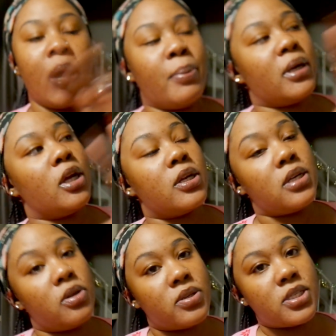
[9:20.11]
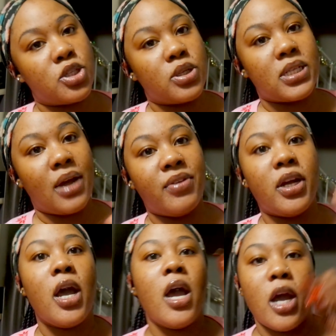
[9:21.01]
apparently her little sister is
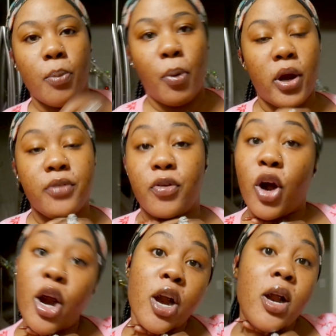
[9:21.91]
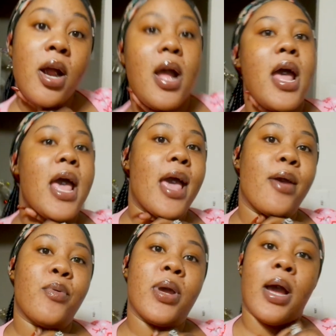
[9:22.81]
having a party for her,
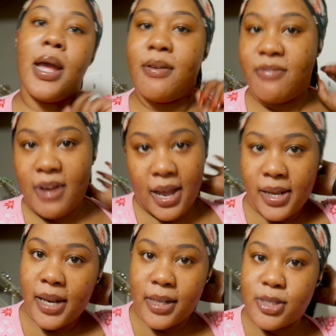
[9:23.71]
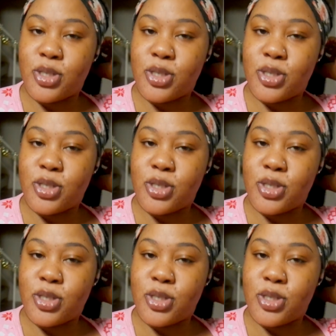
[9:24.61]
and we are invited.